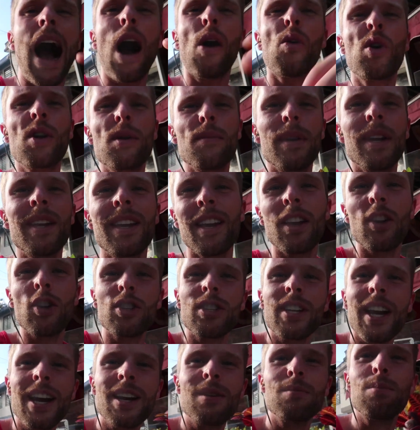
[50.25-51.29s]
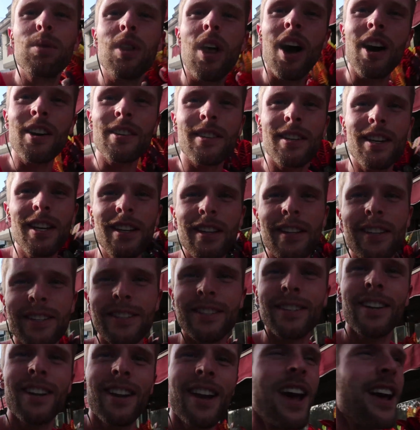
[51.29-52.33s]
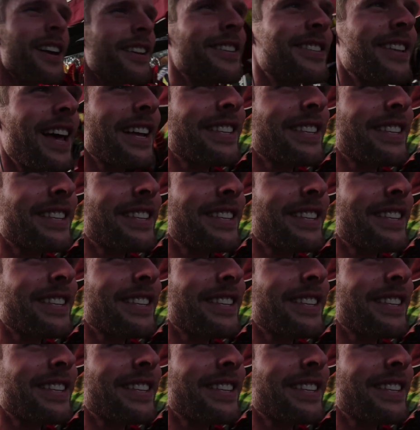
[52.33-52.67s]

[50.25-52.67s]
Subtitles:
I want to make entertaining vlogs in English. Does